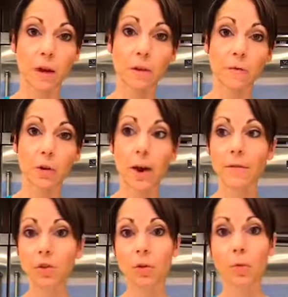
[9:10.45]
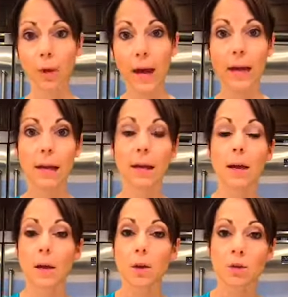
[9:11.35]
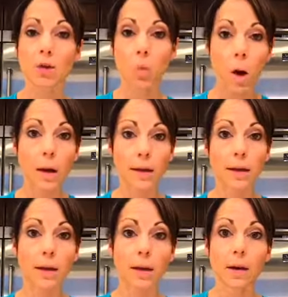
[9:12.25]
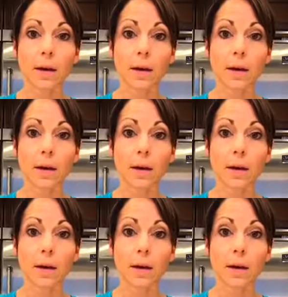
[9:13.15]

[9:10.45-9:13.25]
if you're having trouble getting good quality